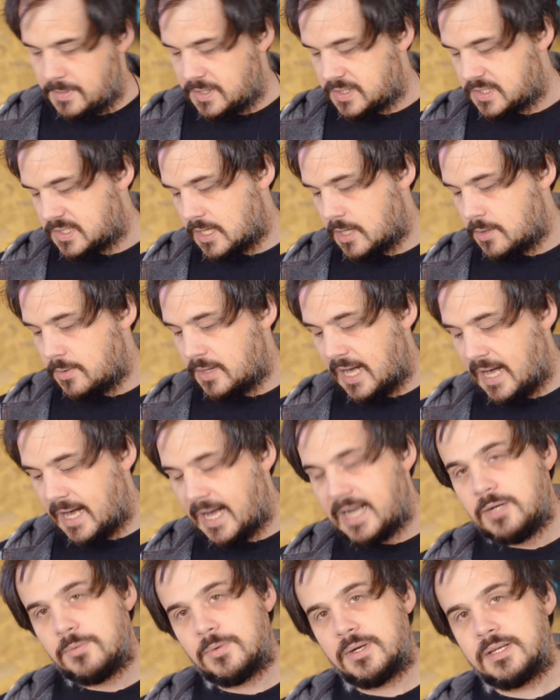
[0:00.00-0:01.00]
So
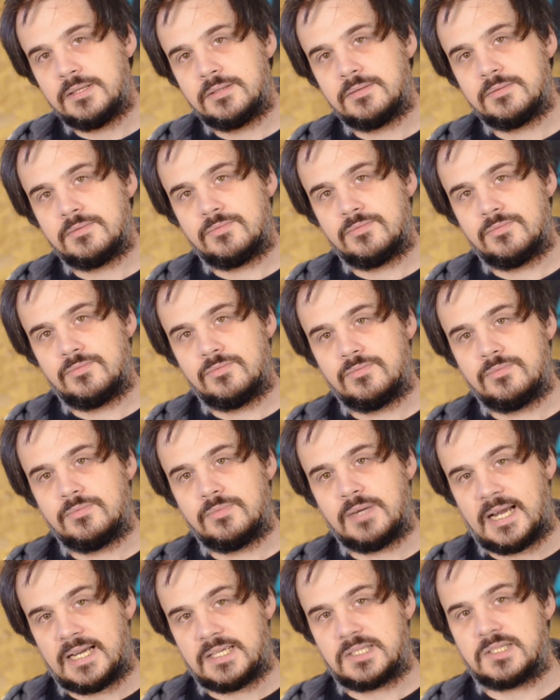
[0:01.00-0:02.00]
anyone
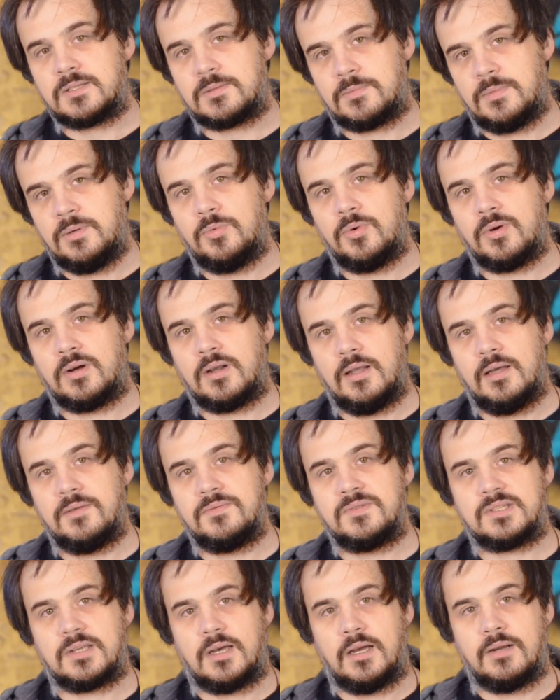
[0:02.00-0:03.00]
asks me what
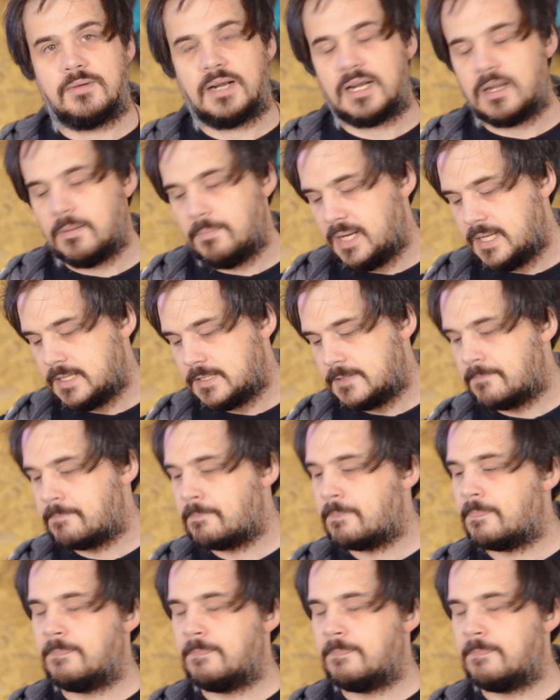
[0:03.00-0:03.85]
gloves I recommend,